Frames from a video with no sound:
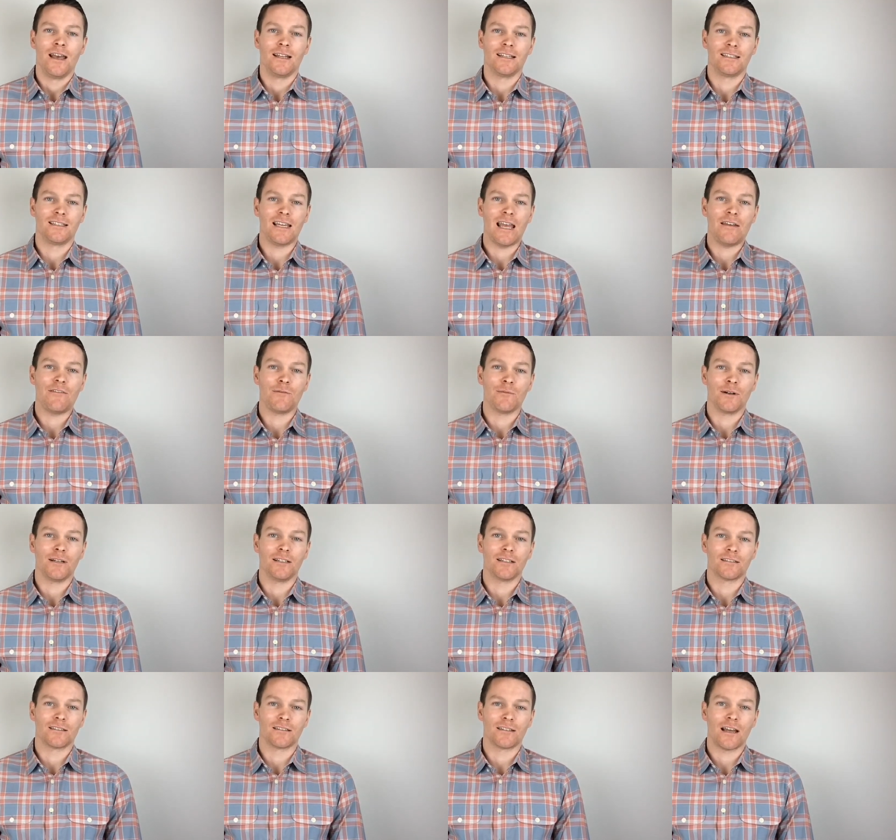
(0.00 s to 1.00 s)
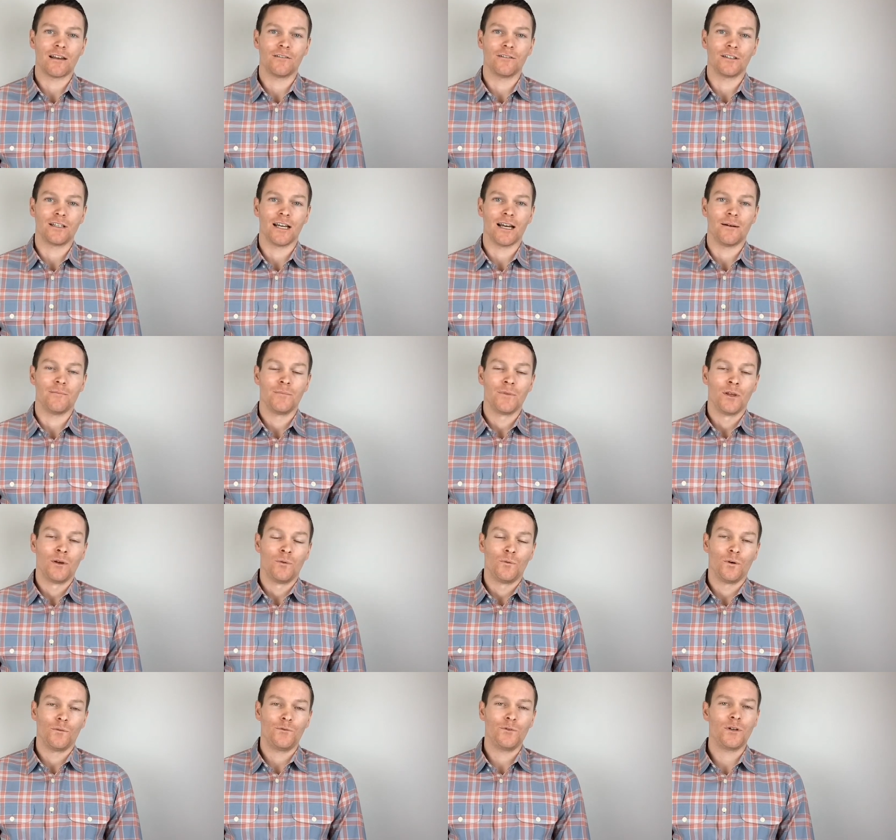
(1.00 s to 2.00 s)
and saving money against the salary cap.
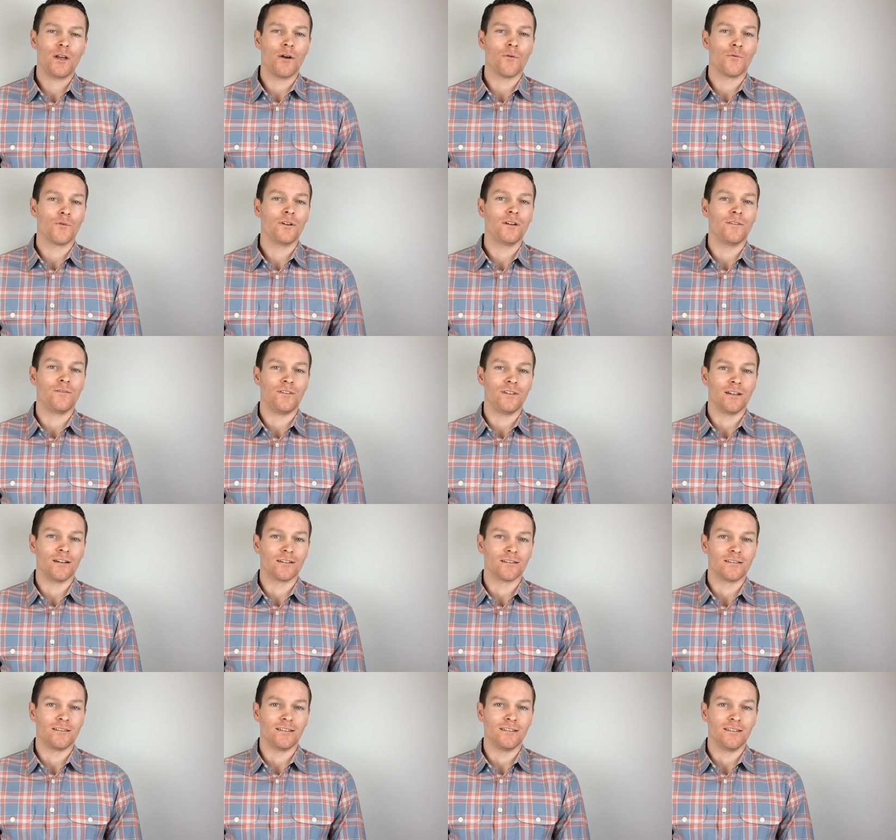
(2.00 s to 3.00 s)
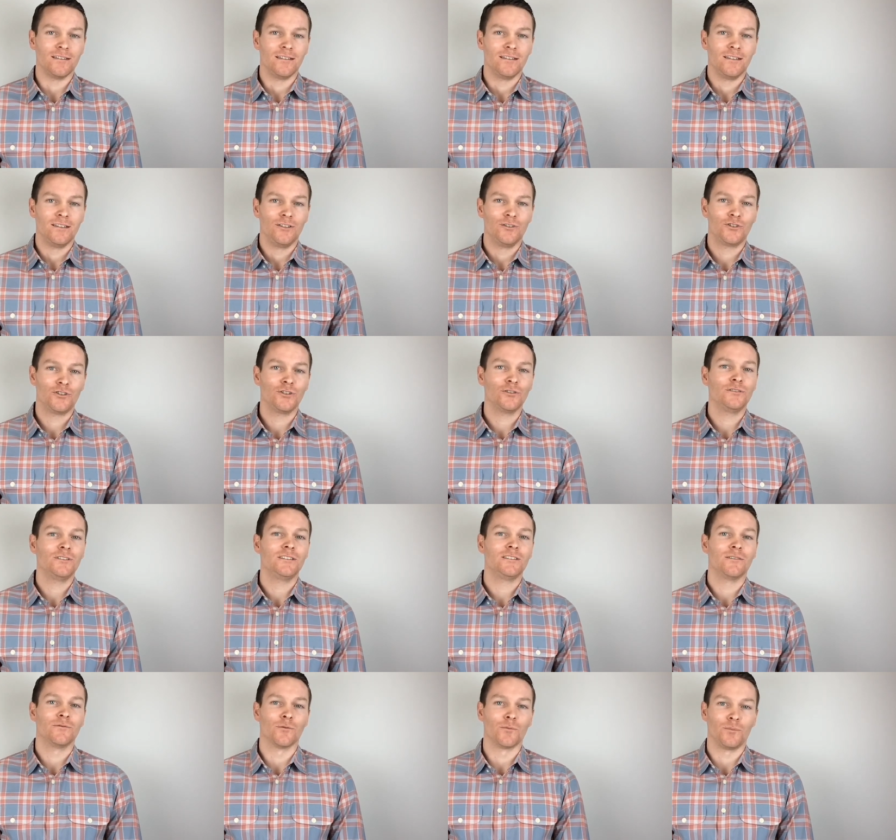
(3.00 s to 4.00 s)
Well, if you get rid of DRC, you still
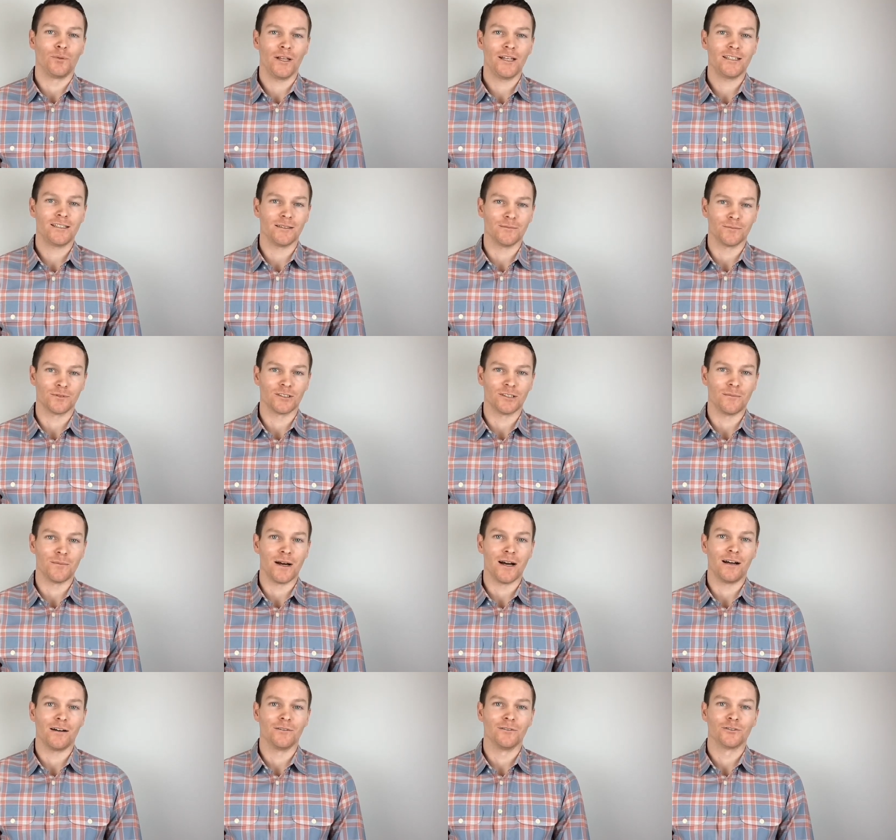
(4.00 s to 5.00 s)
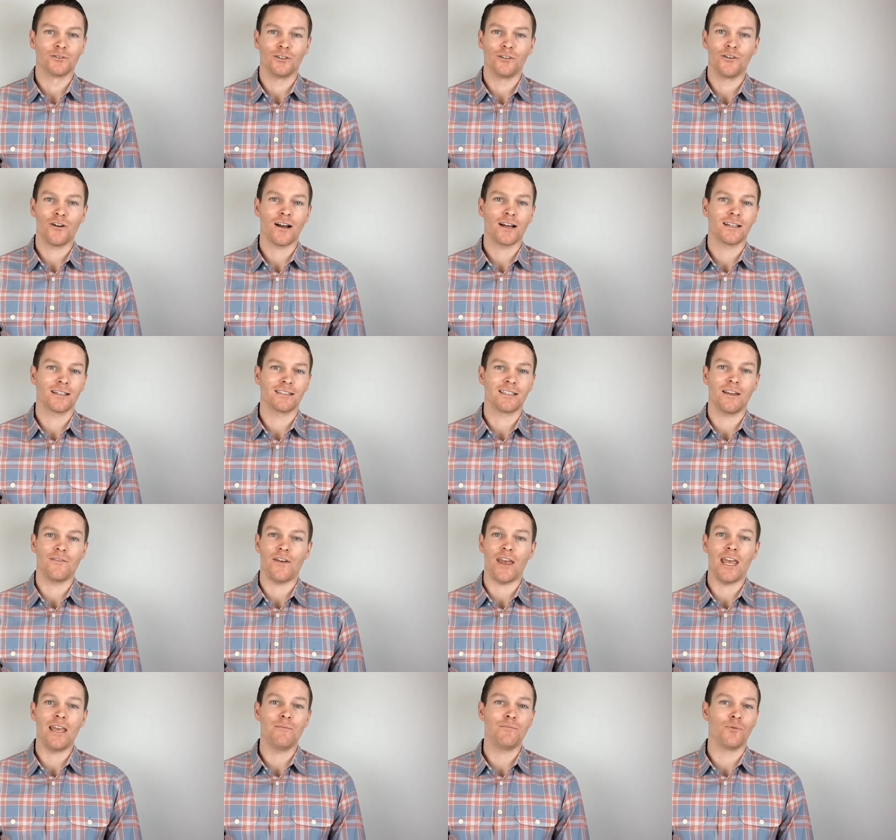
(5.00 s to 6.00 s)
need to replace him somehow. So you're not going to save
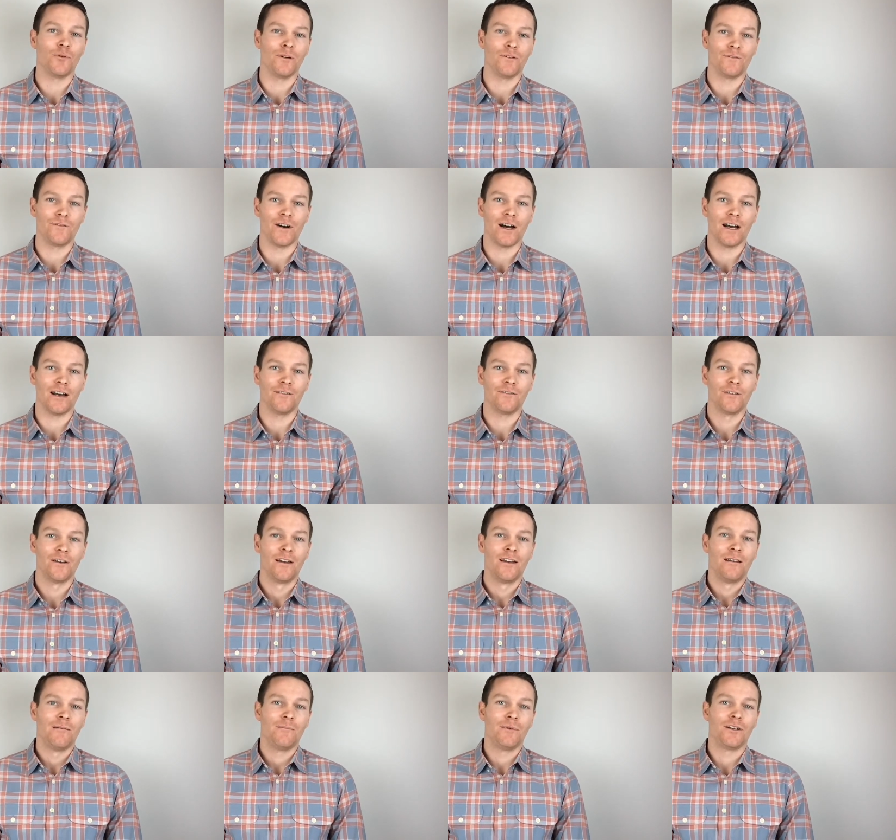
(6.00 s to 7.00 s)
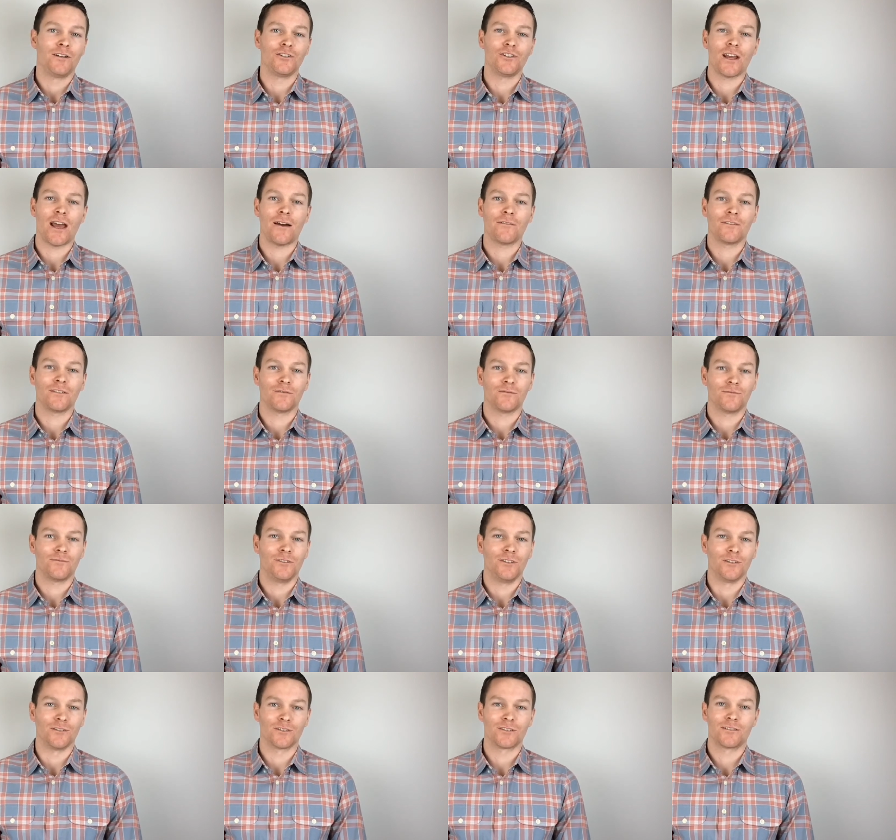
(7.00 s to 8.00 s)
8.5 because you have to,
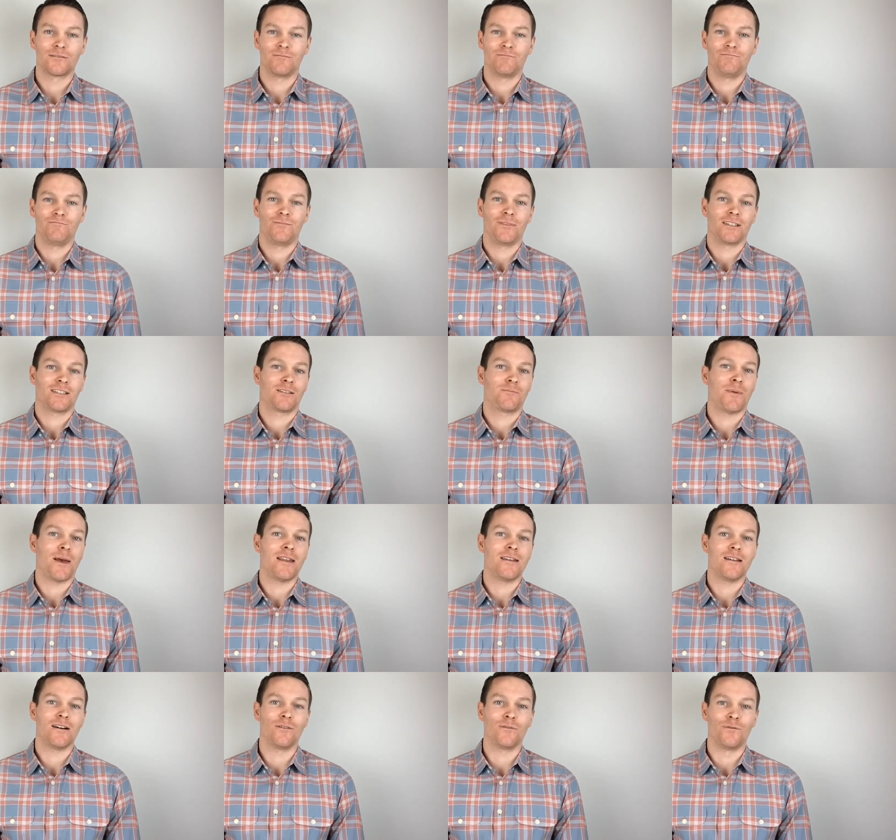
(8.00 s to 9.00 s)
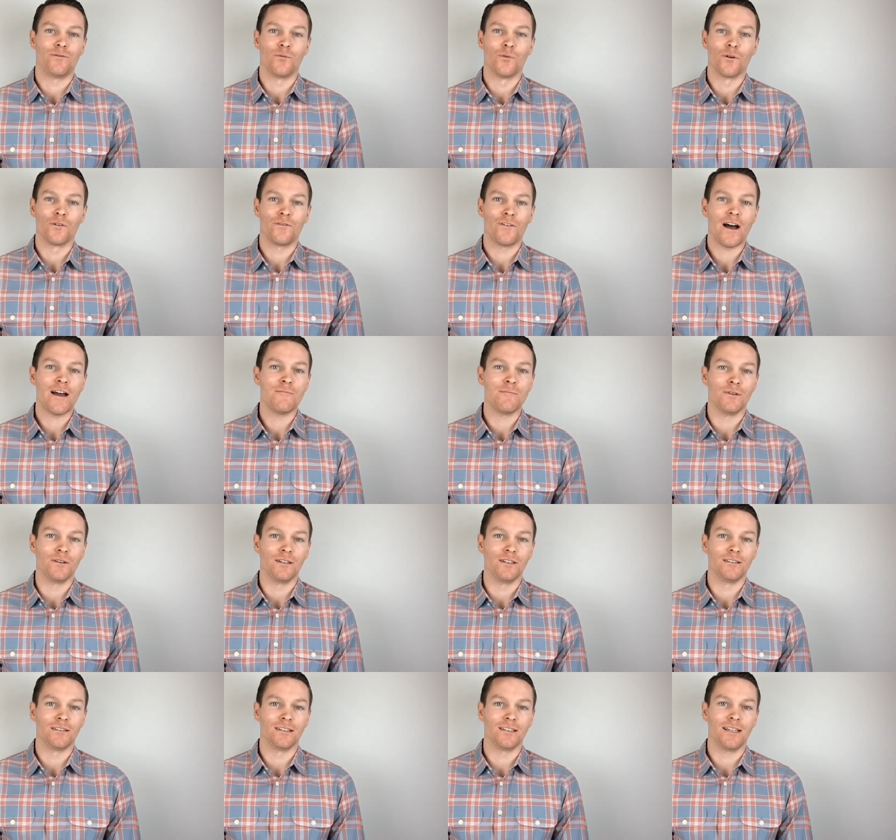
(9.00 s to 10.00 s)
you know, ex- expend out four or five
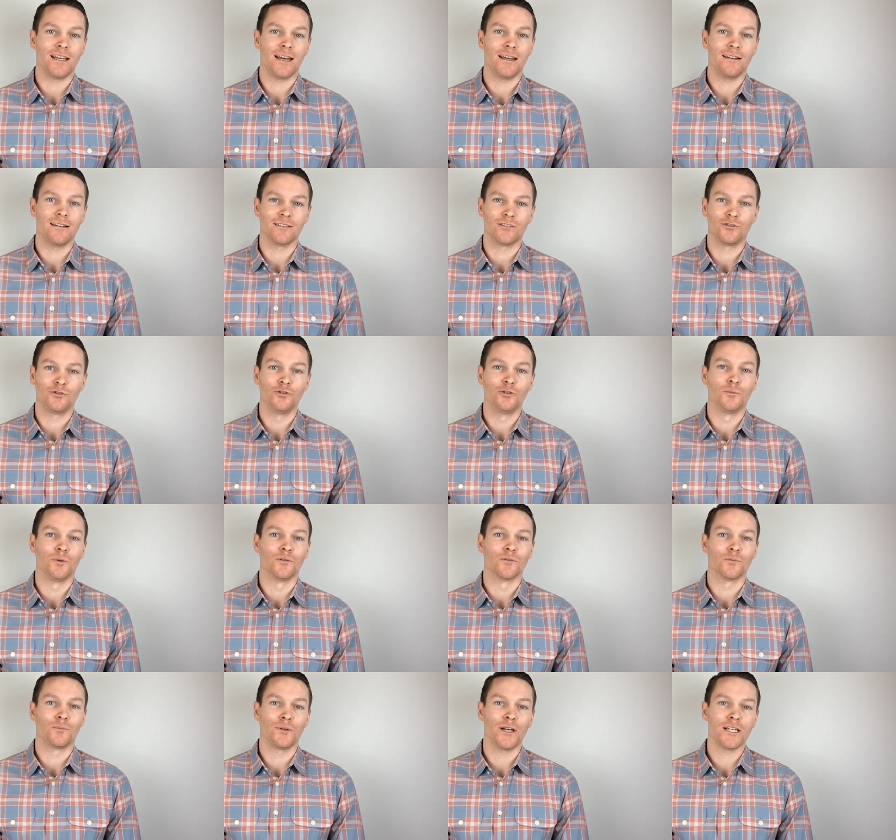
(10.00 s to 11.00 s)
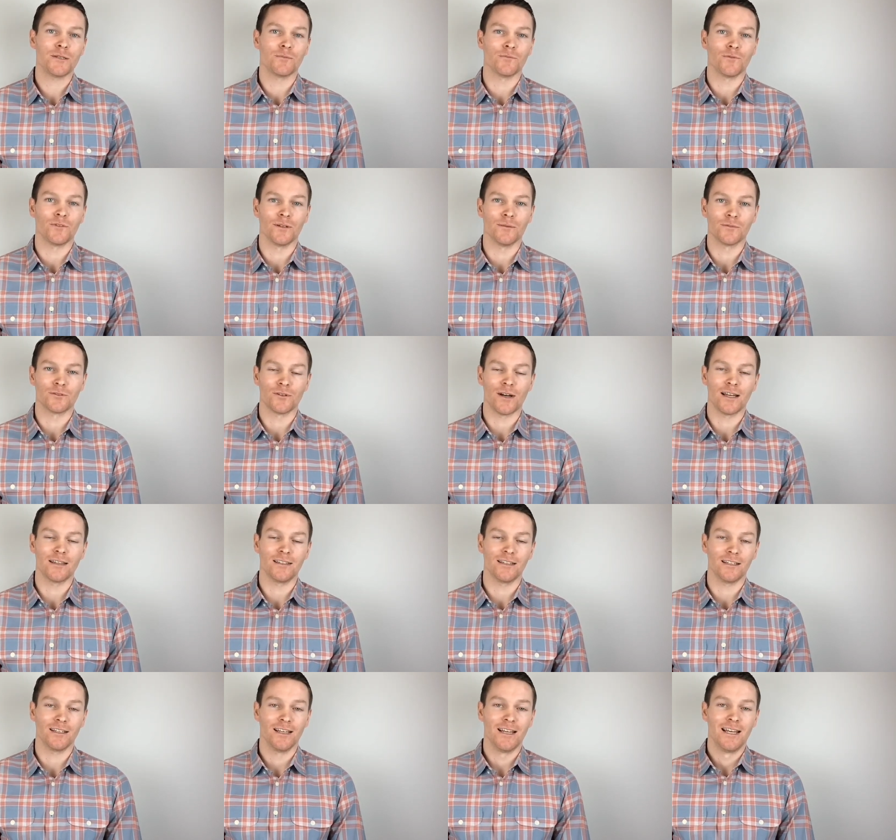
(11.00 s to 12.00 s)
million to get a suitable replacement for him. So I
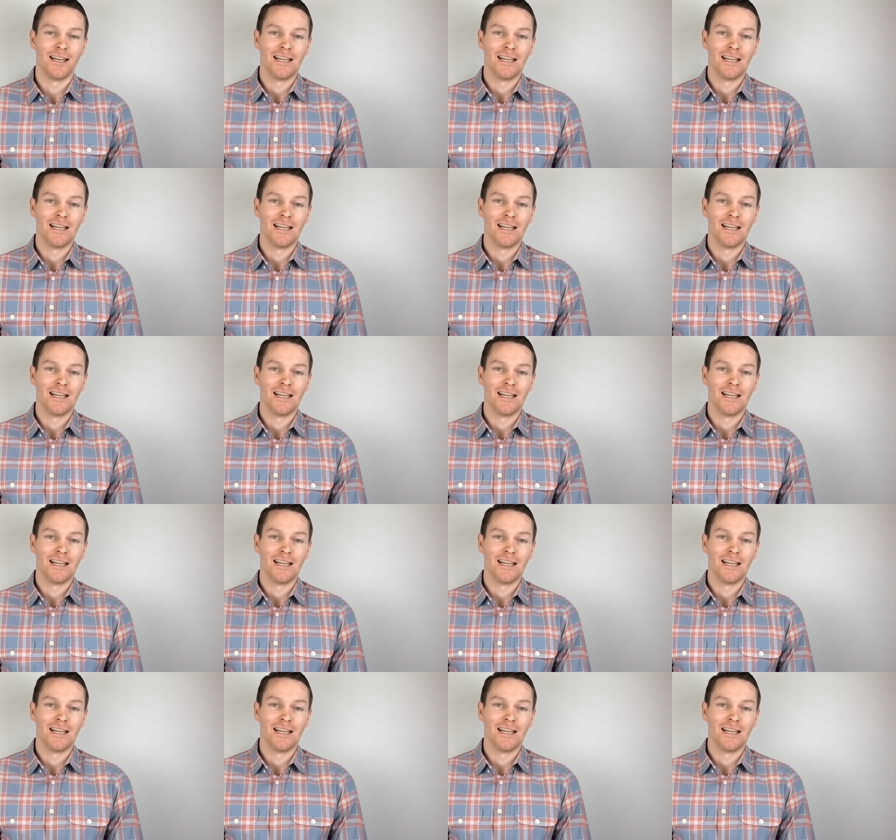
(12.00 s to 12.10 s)
think